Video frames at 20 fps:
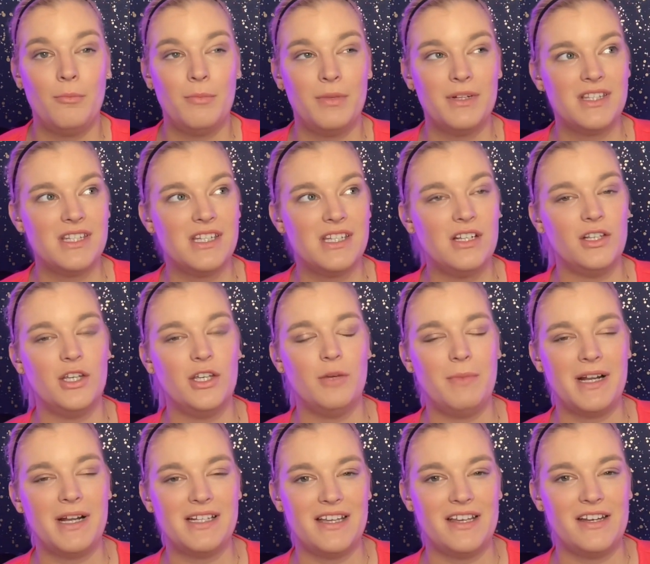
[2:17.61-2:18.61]
But still, you
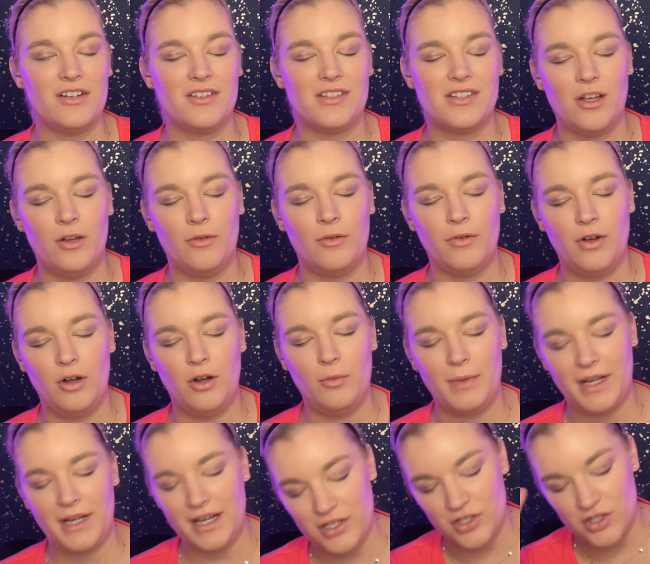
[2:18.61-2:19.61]
might say to yourself, oh
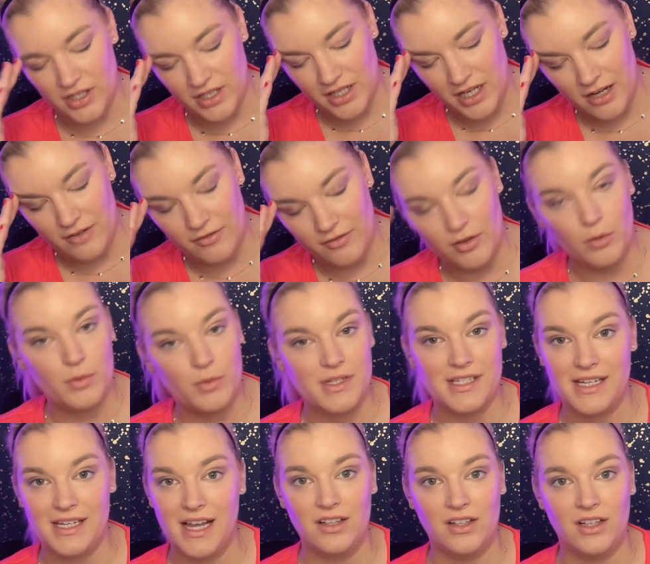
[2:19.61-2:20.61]
my gosh, the cover
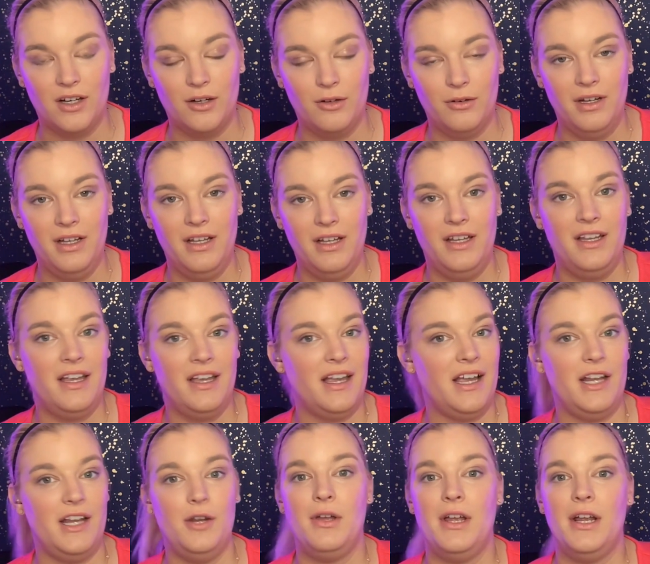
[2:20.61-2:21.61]
was yellow.
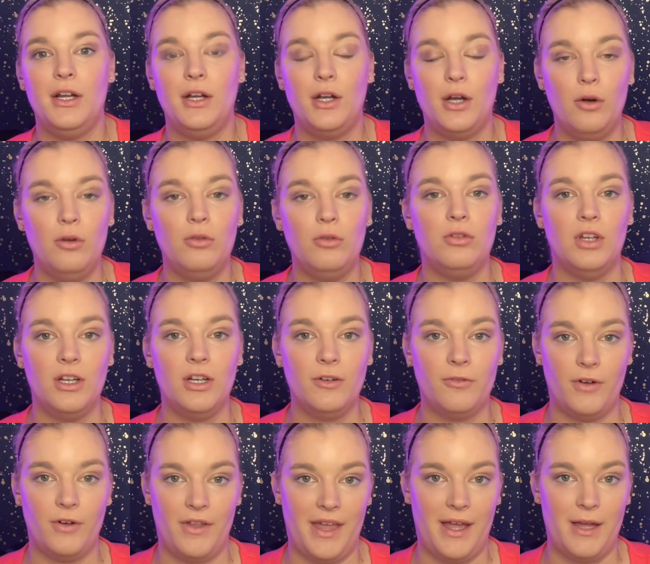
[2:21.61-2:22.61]
And you can go look
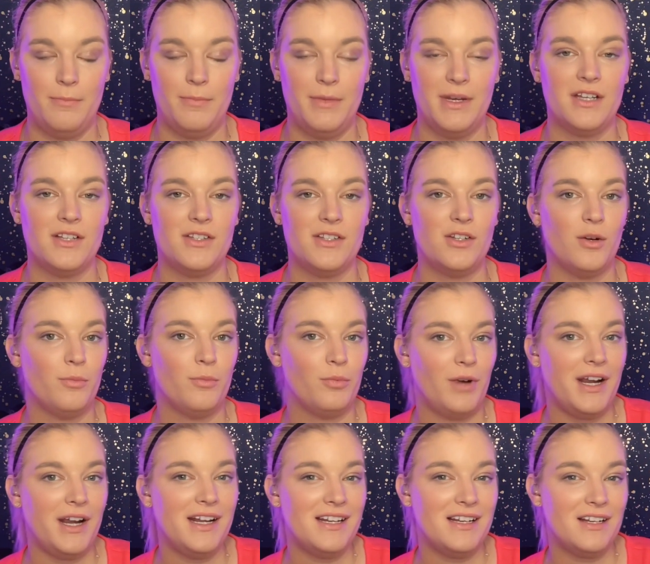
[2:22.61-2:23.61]
for that because your
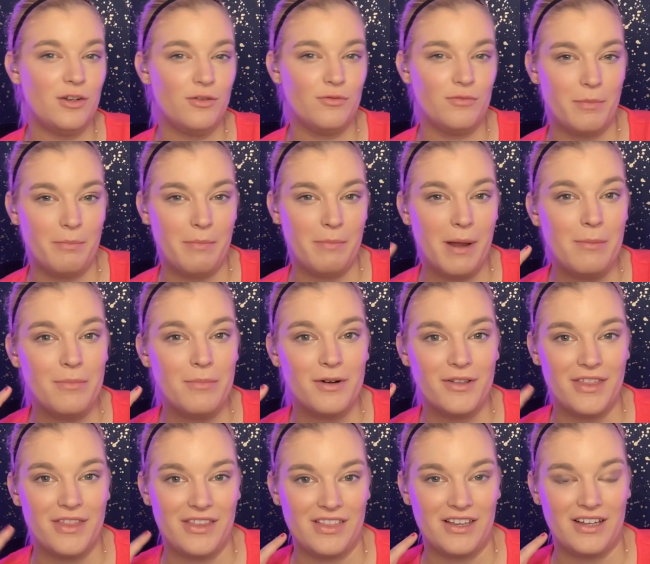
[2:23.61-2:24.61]
brain could remember
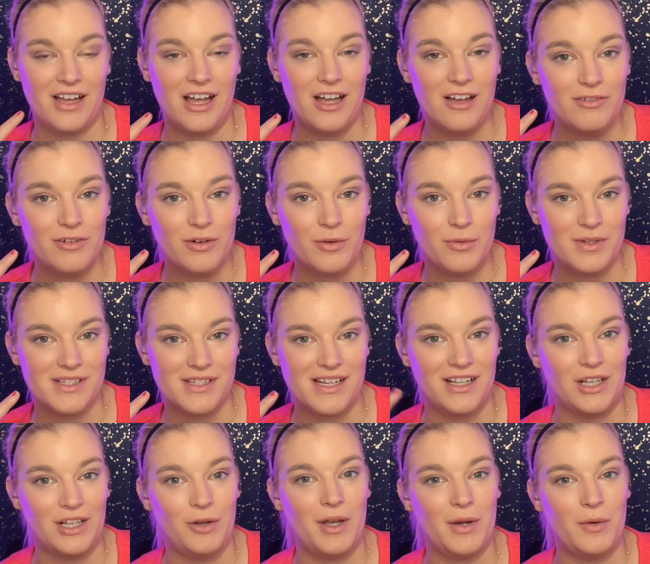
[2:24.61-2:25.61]
that the cover was
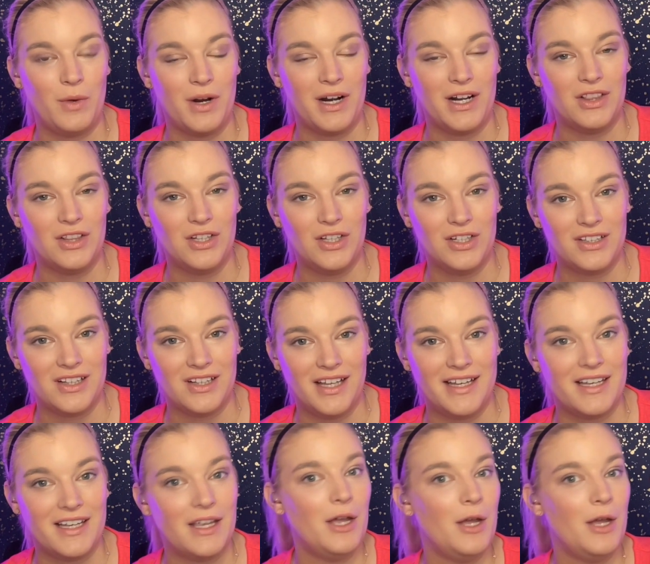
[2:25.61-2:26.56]
yellow and what it looked like,